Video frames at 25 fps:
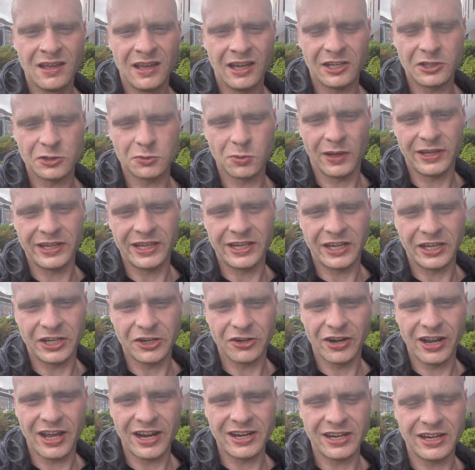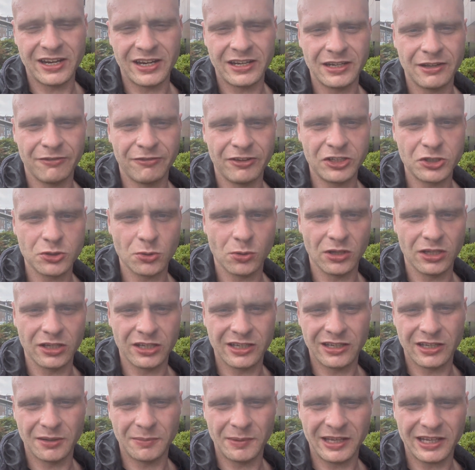It's where you degrade an individual
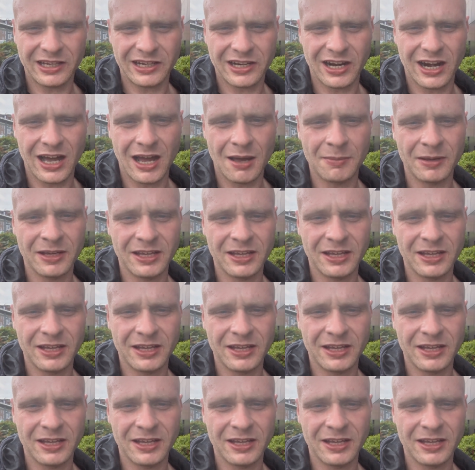and commit crime